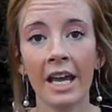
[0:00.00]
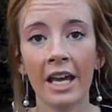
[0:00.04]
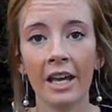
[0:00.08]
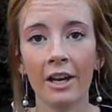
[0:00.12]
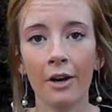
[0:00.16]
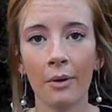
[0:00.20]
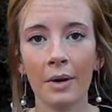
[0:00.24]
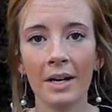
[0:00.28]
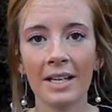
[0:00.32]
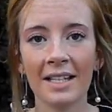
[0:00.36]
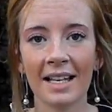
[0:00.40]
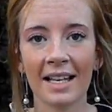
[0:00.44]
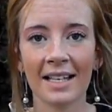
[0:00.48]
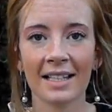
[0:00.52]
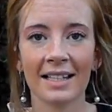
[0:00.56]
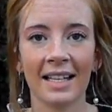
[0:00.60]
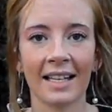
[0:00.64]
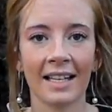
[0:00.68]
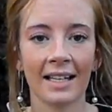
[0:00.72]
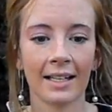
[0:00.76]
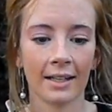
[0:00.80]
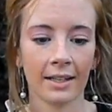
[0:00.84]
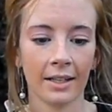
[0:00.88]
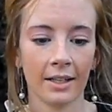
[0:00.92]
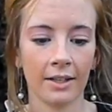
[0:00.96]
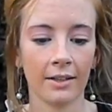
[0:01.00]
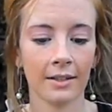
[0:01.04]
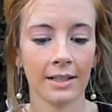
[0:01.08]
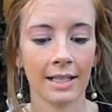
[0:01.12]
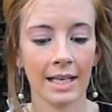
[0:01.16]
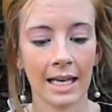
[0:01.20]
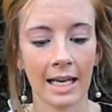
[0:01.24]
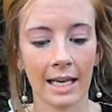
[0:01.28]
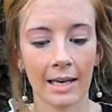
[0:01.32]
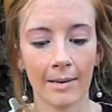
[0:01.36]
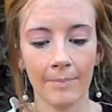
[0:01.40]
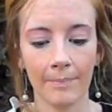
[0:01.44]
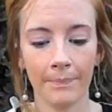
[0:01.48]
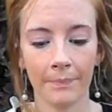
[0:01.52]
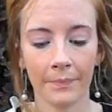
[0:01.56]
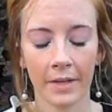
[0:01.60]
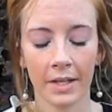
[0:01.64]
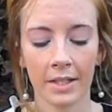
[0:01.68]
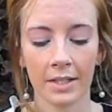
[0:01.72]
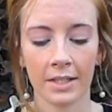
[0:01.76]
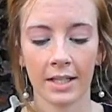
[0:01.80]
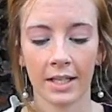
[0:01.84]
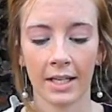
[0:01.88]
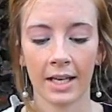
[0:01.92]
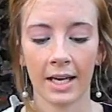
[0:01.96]
It always has like a little name
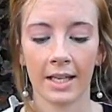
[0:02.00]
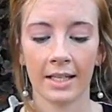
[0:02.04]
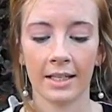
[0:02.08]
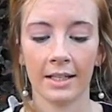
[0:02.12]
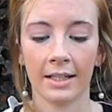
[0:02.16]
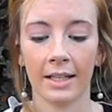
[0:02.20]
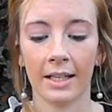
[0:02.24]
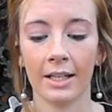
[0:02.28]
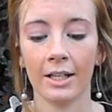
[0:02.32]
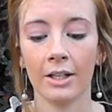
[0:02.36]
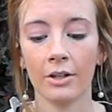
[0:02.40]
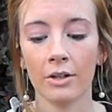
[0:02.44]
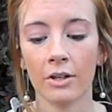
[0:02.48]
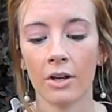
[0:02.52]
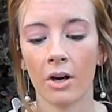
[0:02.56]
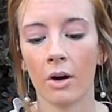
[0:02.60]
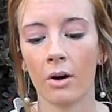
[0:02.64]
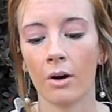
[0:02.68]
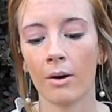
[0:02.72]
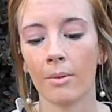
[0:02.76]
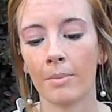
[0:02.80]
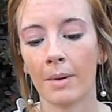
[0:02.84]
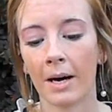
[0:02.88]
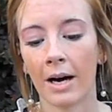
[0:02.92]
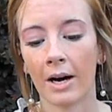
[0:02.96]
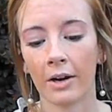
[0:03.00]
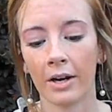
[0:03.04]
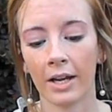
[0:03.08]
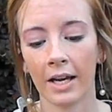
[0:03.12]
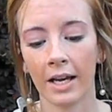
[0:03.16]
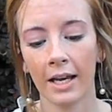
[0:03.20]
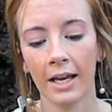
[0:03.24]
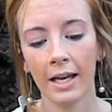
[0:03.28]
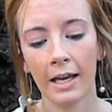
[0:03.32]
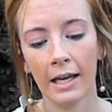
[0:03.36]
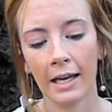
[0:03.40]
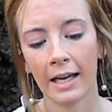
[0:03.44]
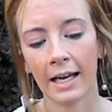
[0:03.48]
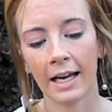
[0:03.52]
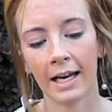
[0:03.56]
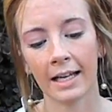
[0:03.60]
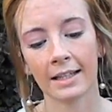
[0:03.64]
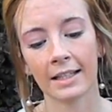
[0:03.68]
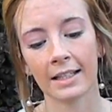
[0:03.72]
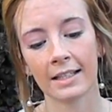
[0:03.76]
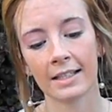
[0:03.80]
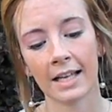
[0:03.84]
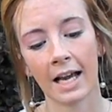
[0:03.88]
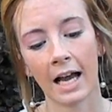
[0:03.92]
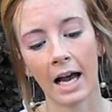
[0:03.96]
to kind of let you know about it
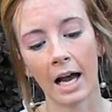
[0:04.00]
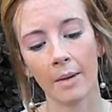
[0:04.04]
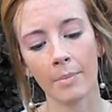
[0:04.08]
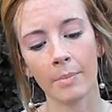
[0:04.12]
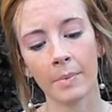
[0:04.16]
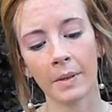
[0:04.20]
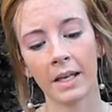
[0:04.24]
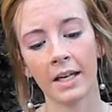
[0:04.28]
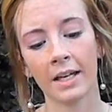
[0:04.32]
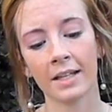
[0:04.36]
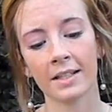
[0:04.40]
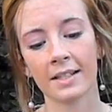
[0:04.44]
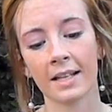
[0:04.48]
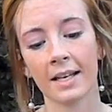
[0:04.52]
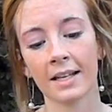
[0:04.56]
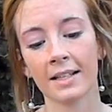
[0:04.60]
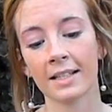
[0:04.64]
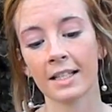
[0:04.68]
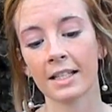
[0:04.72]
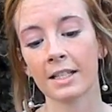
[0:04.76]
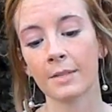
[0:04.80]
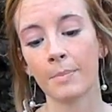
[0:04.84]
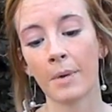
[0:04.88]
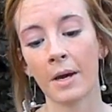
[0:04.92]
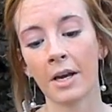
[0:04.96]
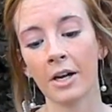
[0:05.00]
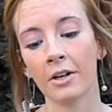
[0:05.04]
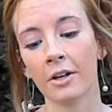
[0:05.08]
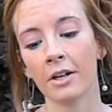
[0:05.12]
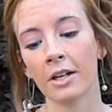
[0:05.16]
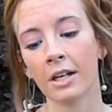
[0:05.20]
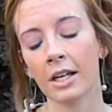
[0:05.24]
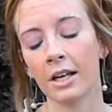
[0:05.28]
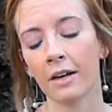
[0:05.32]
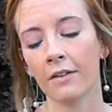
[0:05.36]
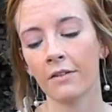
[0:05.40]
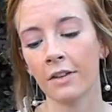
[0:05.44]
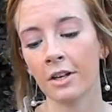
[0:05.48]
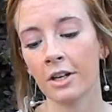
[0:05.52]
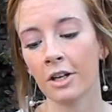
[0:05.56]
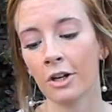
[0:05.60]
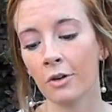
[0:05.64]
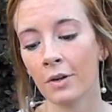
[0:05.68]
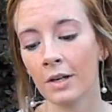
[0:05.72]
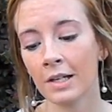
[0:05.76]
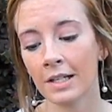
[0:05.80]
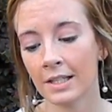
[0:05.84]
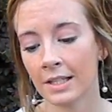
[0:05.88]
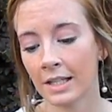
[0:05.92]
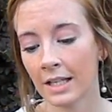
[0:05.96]
at the top, and it says it's better to give than to
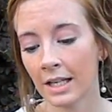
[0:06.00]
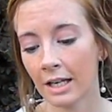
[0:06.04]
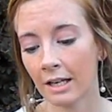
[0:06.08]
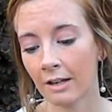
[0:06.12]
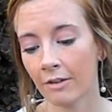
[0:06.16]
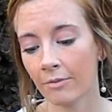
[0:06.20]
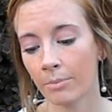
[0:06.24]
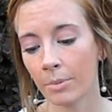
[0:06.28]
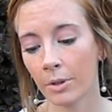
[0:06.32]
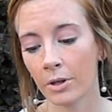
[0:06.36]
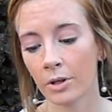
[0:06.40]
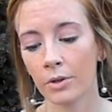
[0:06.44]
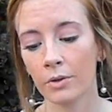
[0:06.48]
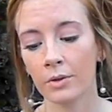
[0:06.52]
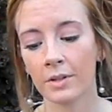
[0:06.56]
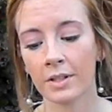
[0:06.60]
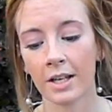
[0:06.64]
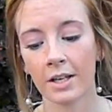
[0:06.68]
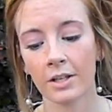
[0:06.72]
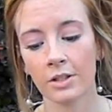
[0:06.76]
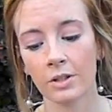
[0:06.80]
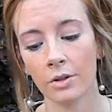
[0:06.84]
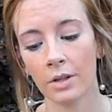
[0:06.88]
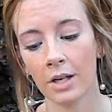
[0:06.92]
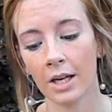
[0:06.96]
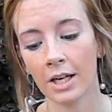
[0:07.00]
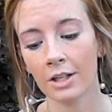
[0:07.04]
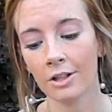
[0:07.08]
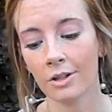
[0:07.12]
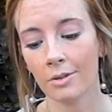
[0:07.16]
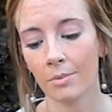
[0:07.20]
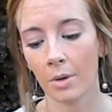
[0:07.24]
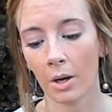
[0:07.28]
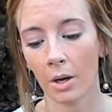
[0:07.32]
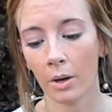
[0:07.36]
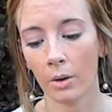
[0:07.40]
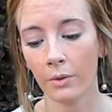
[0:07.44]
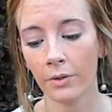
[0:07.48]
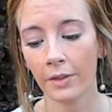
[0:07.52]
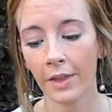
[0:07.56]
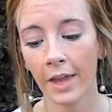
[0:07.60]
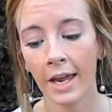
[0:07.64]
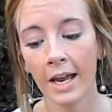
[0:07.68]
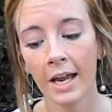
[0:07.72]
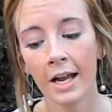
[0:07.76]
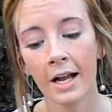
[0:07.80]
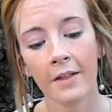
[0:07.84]
receive, but who says you can't do both?